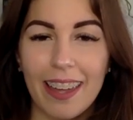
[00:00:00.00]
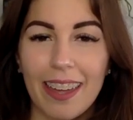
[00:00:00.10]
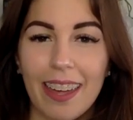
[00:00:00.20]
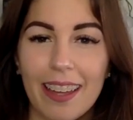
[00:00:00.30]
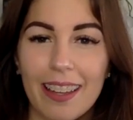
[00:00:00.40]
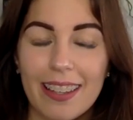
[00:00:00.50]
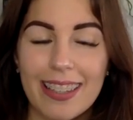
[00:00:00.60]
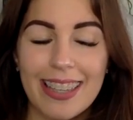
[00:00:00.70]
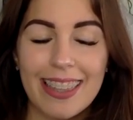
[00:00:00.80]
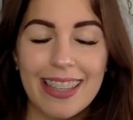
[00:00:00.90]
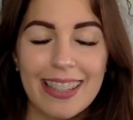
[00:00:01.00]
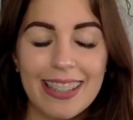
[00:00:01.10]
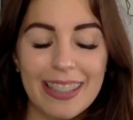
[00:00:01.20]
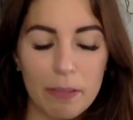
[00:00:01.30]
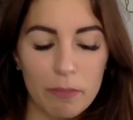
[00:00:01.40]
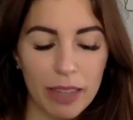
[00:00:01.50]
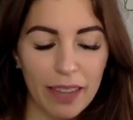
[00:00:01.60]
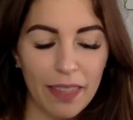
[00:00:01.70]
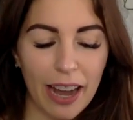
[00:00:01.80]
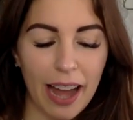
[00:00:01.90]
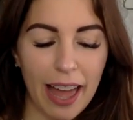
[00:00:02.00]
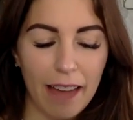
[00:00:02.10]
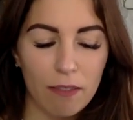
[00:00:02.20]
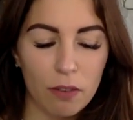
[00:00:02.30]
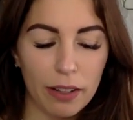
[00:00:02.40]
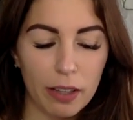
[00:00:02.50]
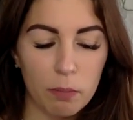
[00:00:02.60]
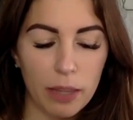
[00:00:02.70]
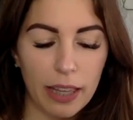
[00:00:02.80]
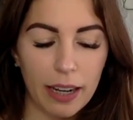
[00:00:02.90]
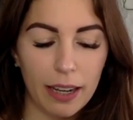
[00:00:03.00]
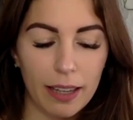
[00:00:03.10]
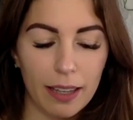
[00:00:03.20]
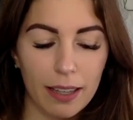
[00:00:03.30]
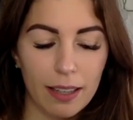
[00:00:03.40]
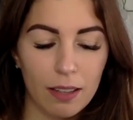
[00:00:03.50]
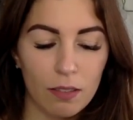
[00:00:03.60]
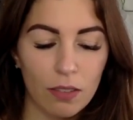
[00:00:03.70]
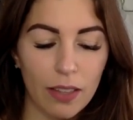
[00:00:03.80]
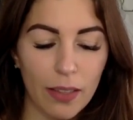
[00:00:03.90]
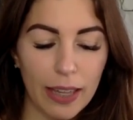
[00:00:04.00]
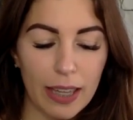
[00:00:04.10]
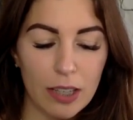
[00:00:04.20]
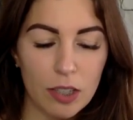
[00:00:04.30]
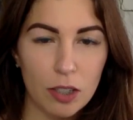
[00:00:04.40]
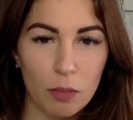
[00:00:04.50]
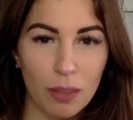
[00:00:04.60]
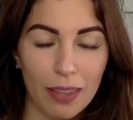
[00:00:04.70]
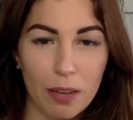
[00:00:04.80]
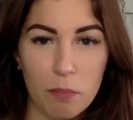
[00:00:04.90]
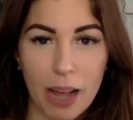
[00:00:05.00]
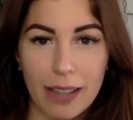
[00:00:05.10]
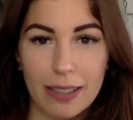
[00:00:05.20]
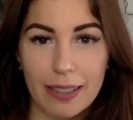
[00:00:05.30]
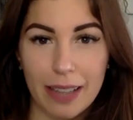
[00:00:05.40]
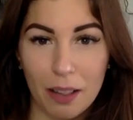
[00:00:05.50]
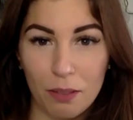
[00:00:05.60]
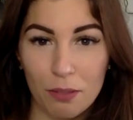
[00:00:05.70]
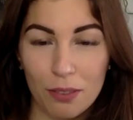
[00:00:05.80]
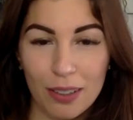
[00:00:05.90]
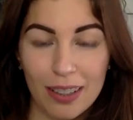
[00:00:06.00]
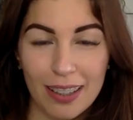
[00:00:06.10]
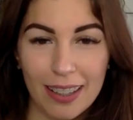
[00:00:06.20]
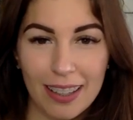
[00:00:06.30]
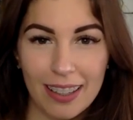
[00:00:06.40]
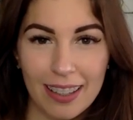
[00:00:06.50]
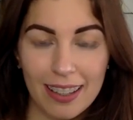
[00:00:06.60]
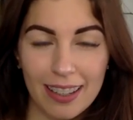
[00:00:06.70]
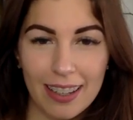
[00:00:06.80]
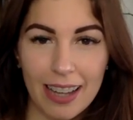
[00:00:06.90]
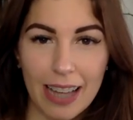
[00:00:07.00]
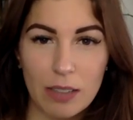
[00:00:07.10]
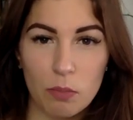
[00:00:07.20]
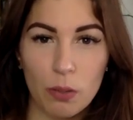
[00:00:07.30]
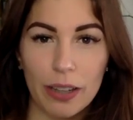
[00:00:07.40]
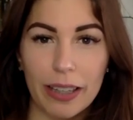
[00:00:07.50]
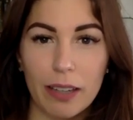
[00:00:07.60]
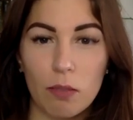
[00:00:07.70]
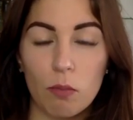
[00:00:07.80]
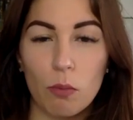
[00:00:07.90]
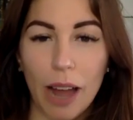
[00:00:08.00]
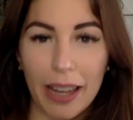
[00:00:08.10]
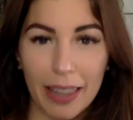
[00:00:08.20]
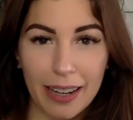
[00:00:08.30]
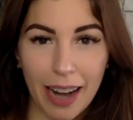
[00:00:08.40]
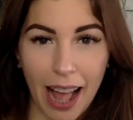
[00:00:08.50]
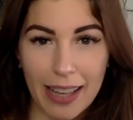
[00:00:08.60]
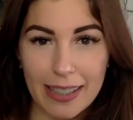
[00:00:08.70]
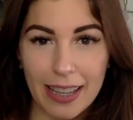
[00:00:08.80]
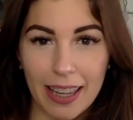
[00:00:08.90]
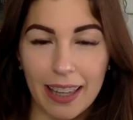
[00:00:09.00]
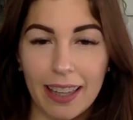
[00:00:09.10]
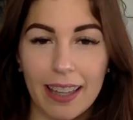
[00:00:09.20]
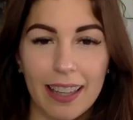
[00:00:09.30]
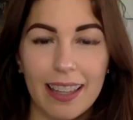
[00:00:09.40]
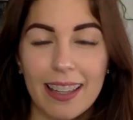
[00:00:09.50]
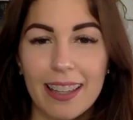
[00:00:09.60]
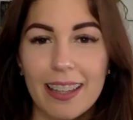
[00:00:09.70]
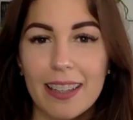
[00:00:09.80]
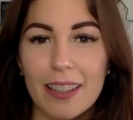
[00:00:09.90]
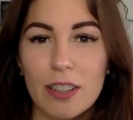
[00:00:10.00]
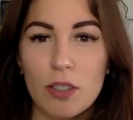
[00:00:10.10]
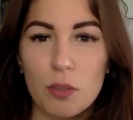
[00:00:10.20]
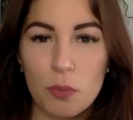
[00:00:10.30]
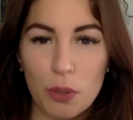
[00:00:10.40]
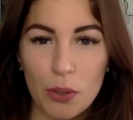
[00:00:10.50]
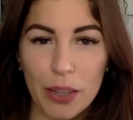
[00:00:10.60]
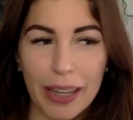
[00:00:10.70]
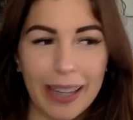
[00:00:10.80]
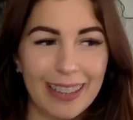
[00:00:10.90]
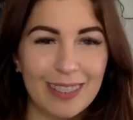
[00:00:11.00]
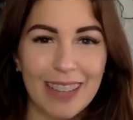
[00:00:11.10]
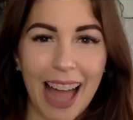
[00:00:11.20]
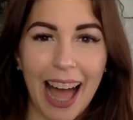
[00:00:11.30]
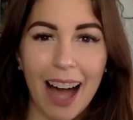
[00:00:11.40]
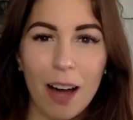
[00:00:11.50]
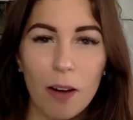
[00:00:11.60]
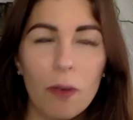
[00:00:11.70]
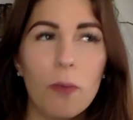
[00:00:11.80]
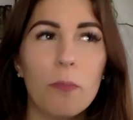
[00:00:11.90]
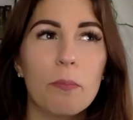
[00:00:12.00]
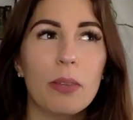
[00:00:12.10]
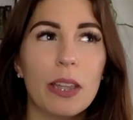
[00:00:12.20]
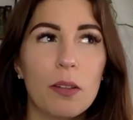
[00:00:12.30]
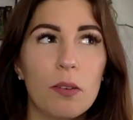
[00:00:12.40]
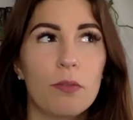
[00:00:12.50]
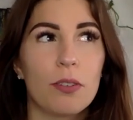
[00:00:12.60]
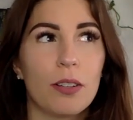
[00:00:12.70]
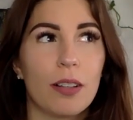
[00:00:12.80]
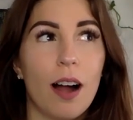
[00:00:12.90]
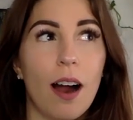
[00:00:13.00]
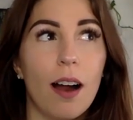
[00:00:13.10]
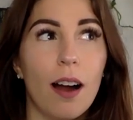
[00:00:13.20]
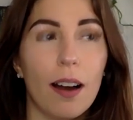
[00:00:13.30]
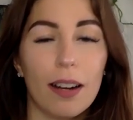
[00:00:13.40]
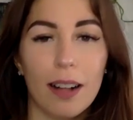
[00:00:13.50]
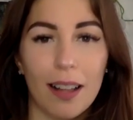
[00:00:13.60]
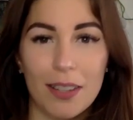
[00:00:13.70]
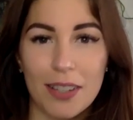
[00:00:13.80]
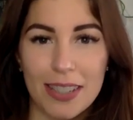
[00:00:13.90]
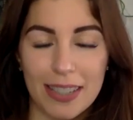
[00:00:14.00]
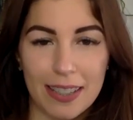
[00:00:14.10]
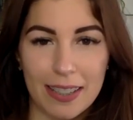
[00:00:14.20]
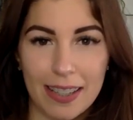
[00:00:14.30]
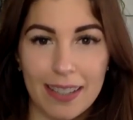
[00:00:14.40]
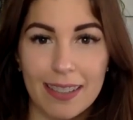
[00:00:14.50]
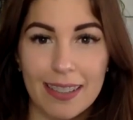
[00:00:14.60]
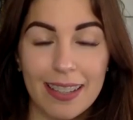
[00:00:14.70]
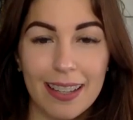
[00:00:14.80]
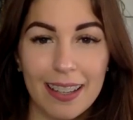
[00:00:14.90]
And this is something that I have really been feeling into within myself, as really recognizing truly how beautiful our heart consciousness is